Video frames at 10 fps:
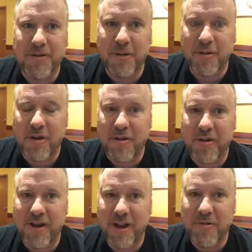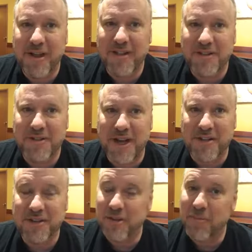I'm on a 30 day weight loss challenge,
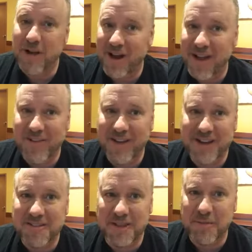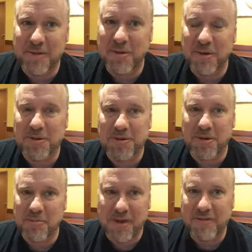so I'm not having any cinnamon rolls or
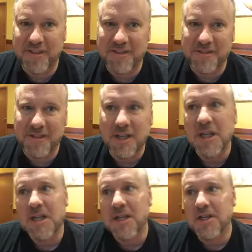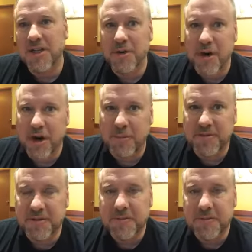muffins, no carbs.